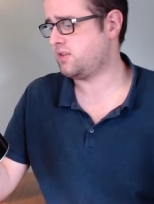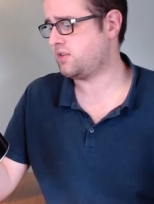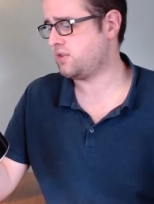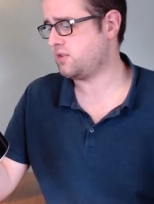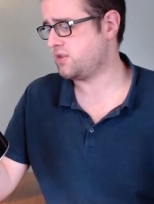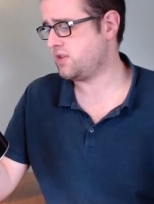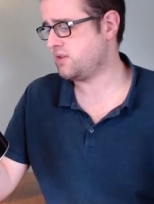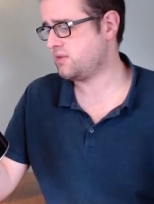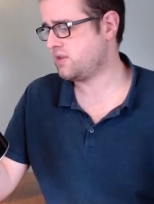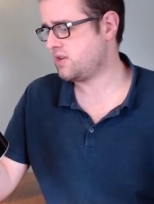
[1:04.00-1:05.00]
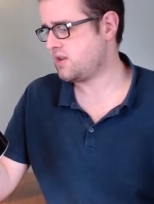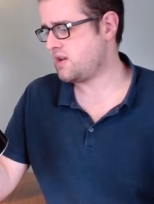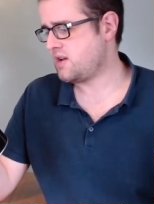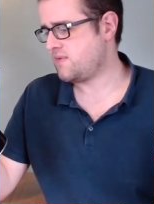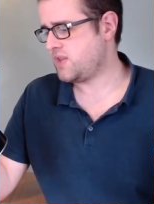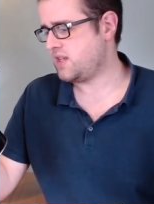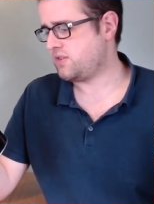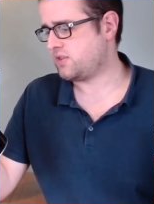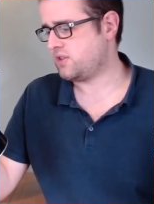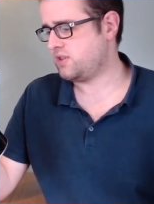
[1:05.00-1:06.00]
says on the tin.
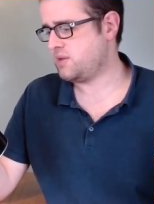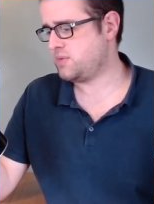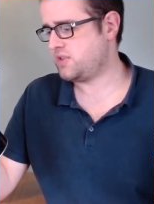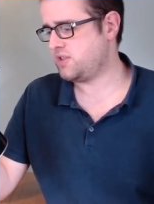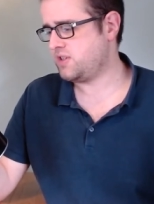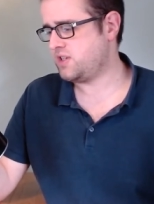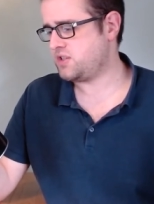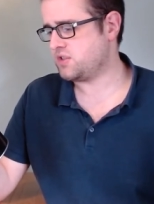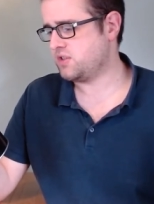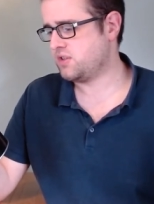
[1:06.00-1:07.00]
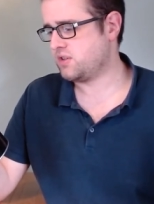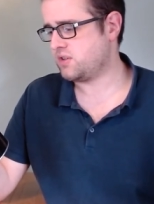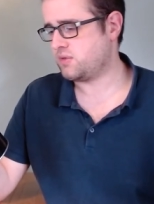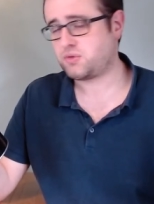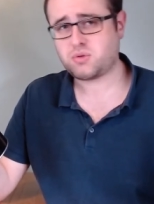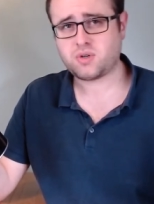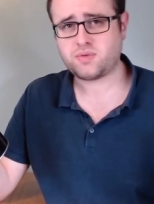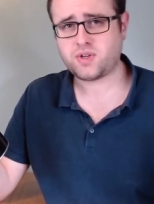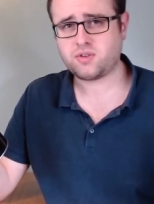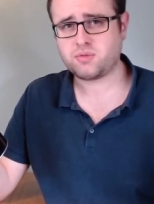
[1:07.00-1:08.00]
It's a limited edition of
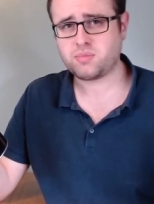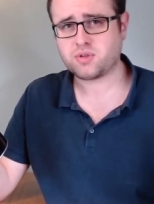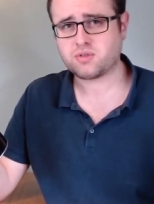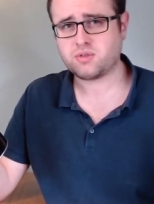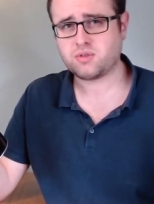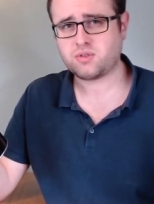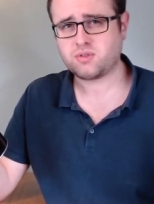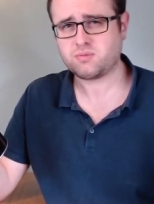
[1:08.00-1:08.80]
12,000 bottles.